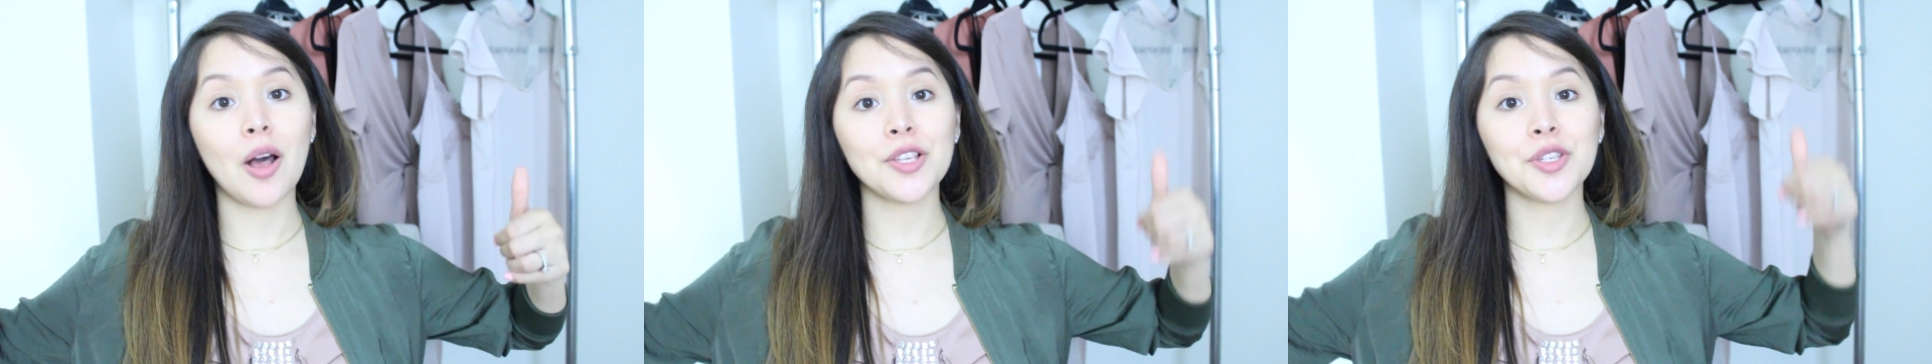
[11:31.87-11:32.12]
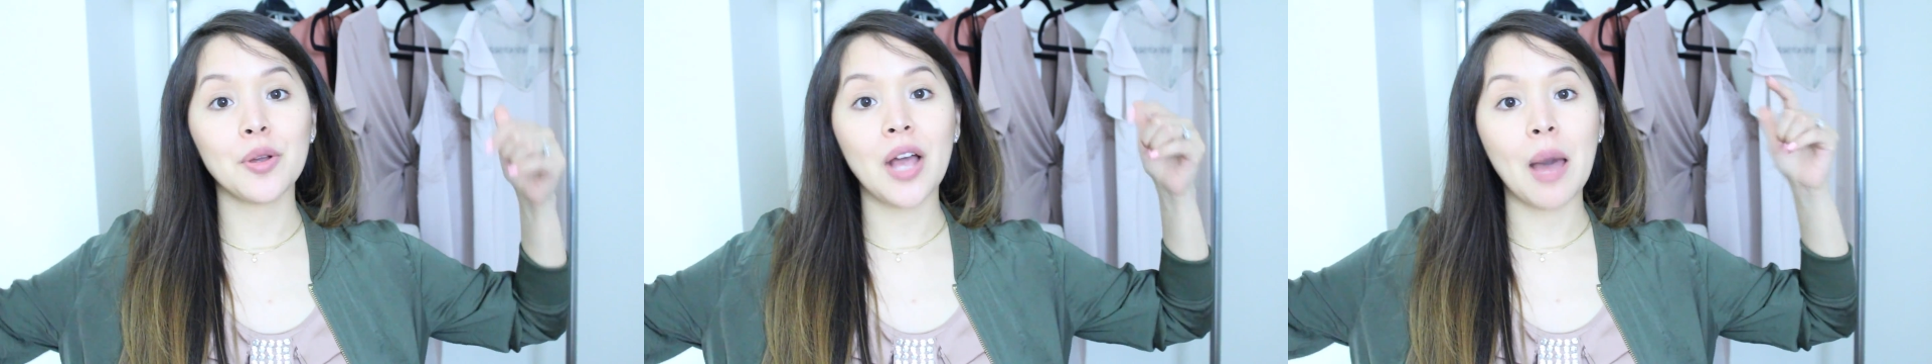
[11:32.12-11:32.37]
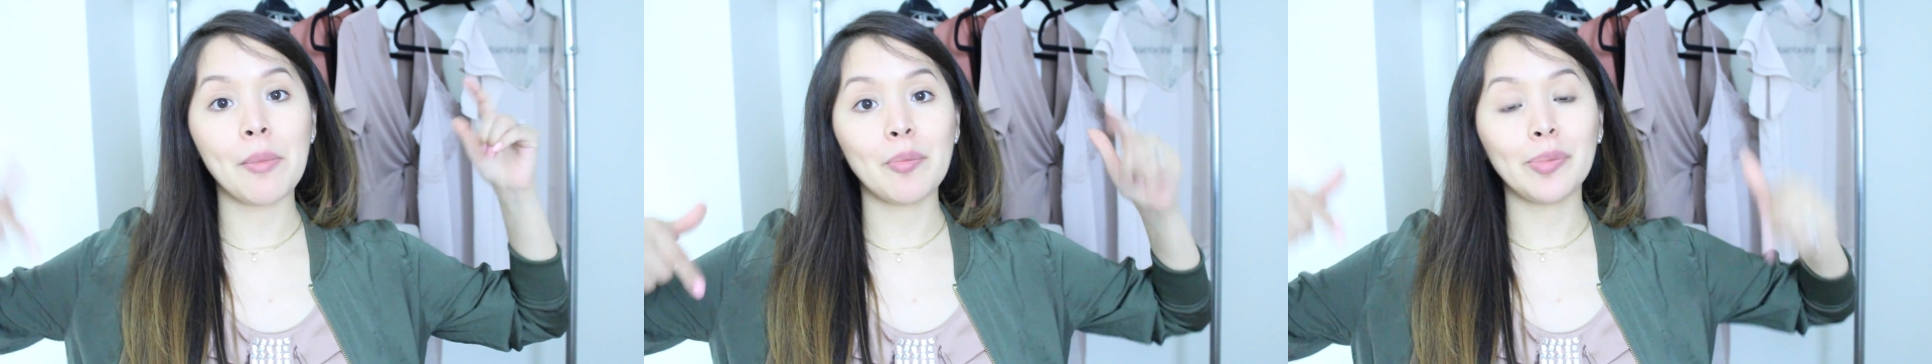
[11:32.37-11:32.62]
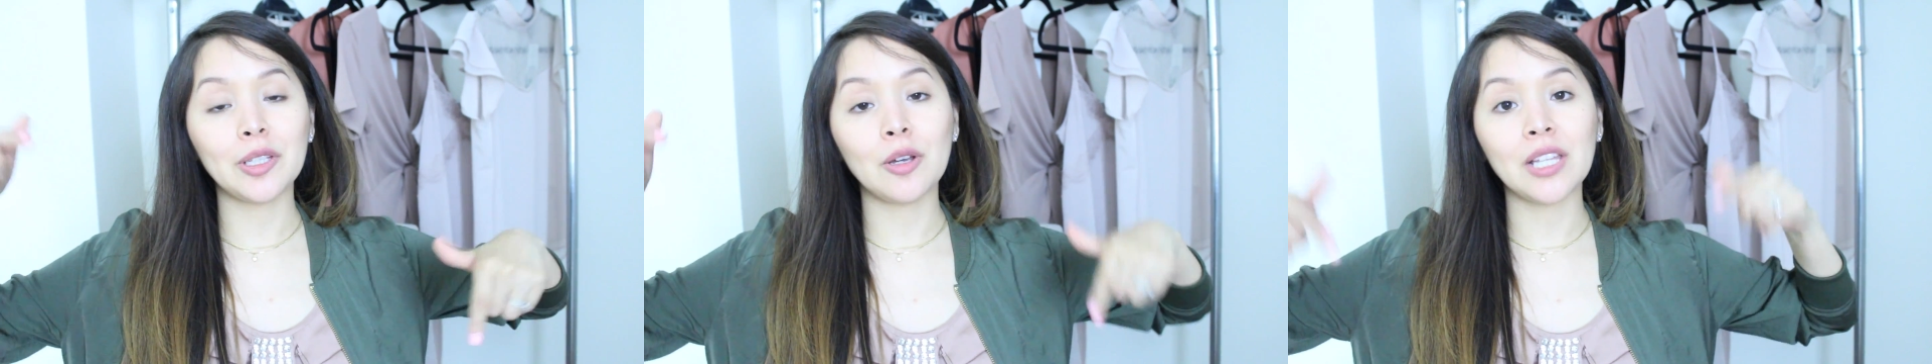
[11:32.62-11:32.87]
Also
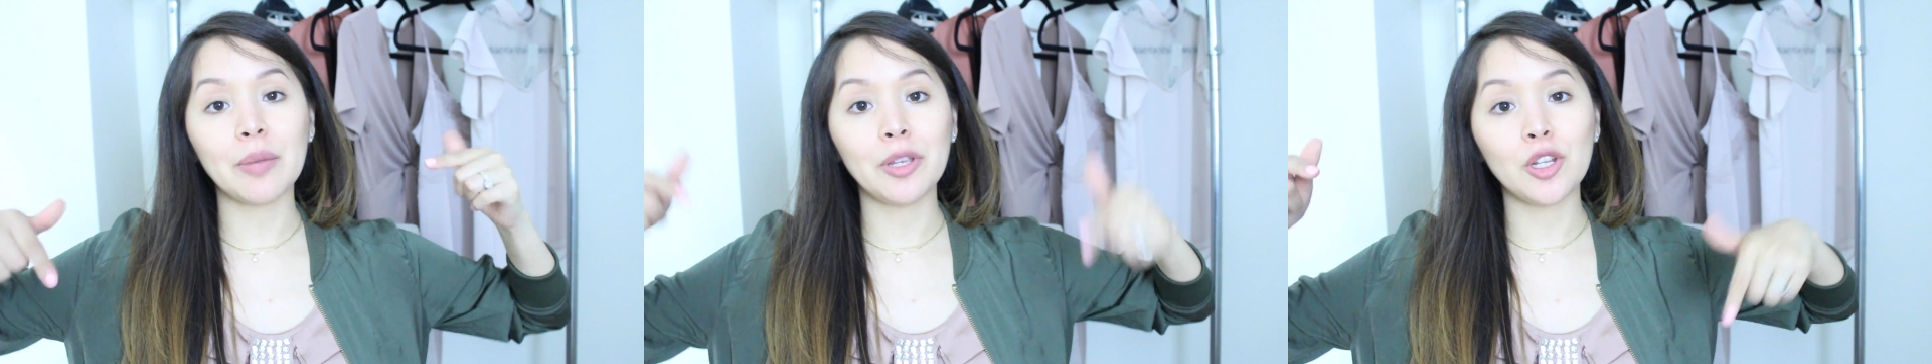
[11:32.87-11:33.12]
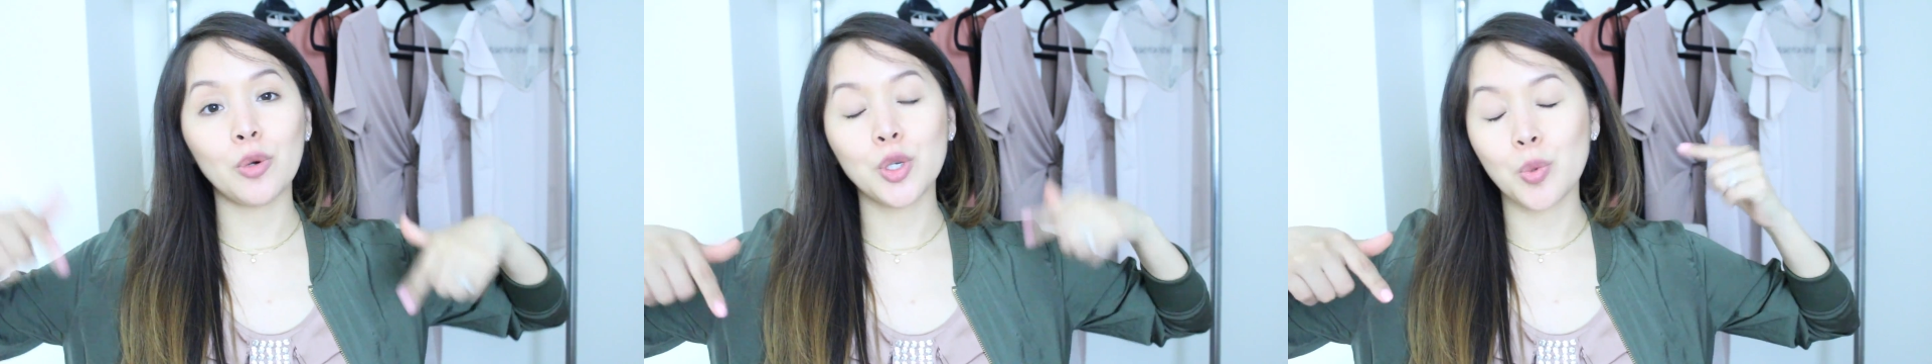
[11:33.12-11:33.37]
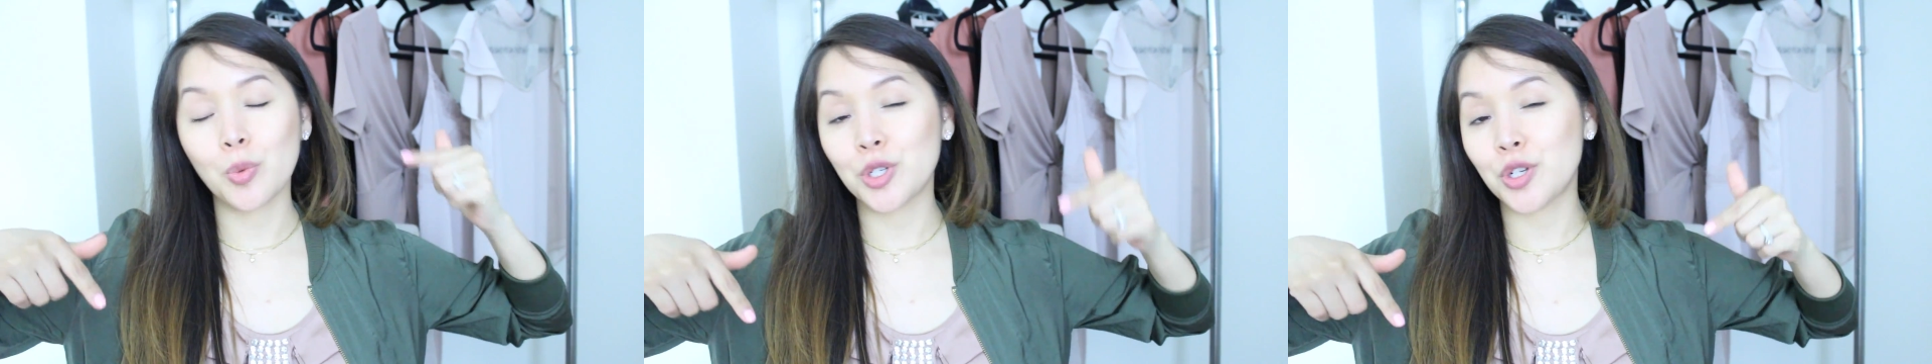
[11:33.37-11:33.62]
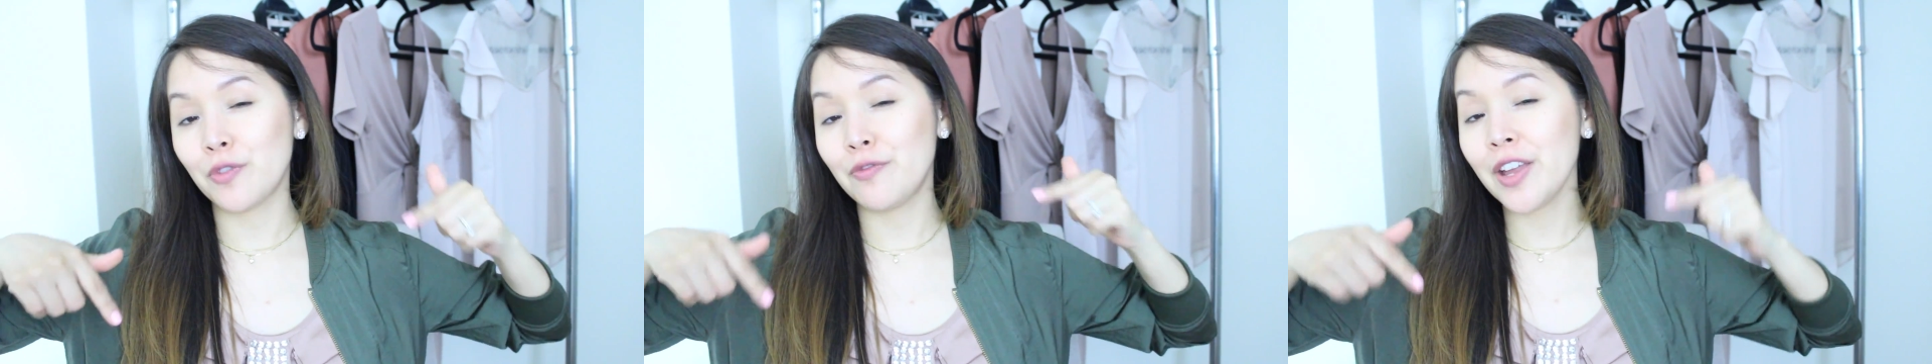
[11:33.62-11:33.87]
comment below, let me know which one
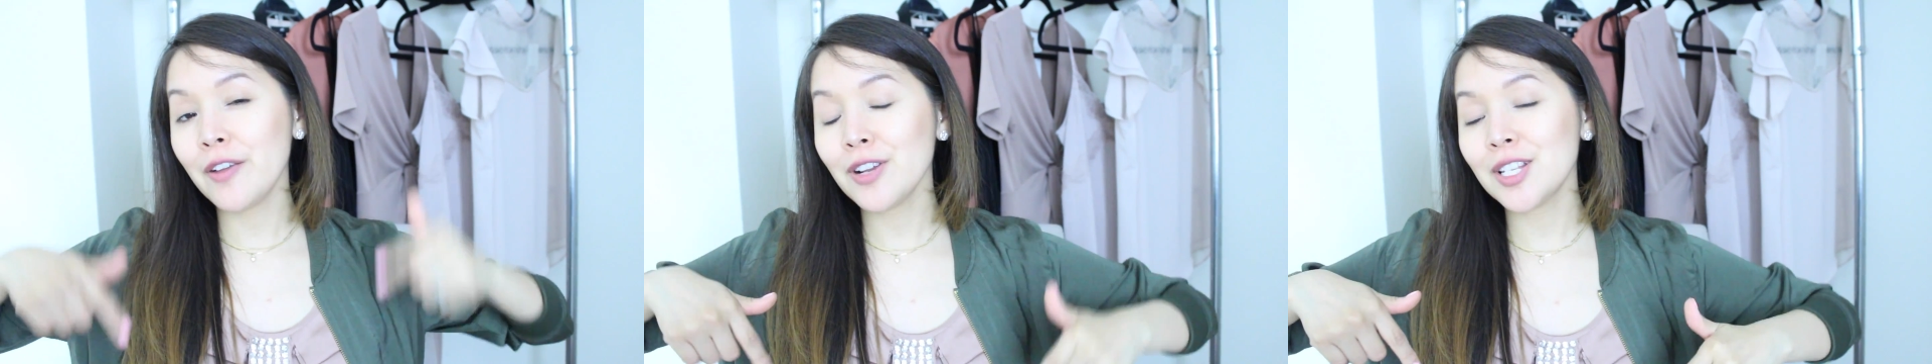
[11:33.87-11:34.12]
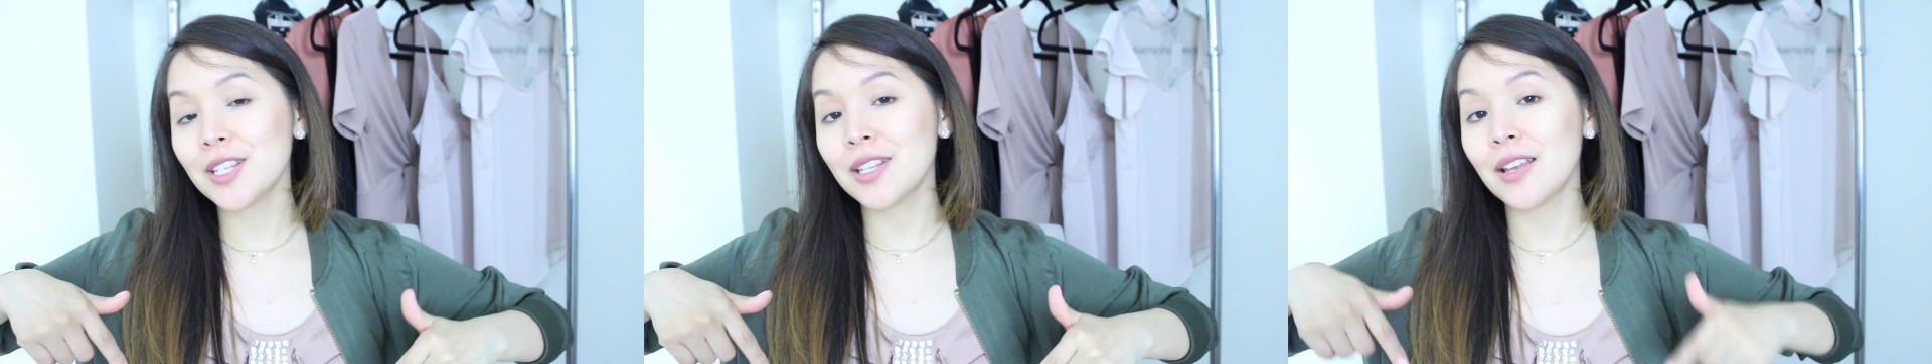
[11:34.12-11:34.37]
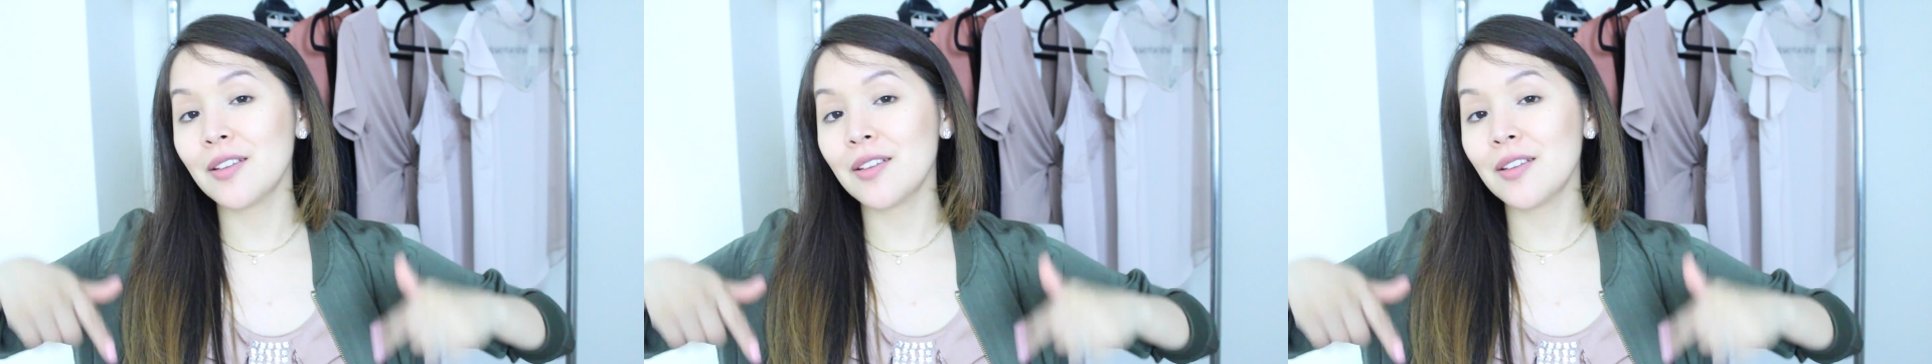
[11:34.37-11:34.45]
was your favorite